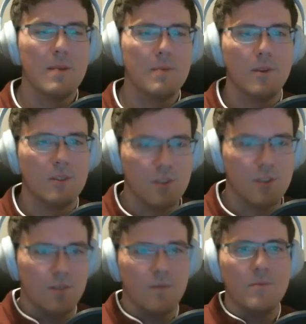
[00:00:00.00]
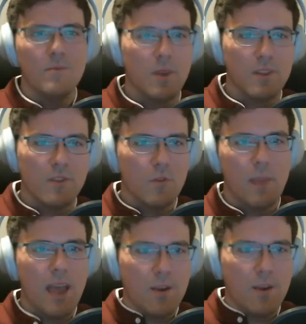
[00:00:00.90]
And no, it's just the rest of your
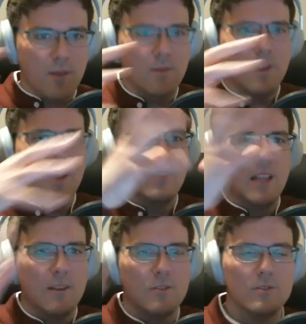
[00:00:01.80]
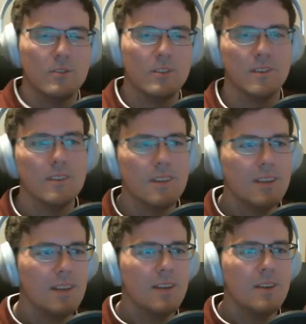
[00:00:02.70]
background kind of allowed you to
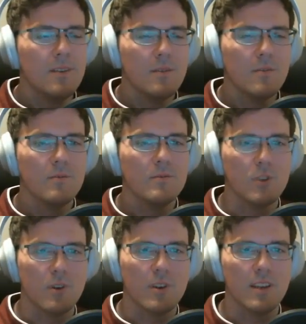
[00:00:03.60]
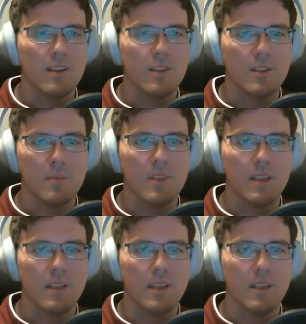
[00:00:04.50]
turn it into something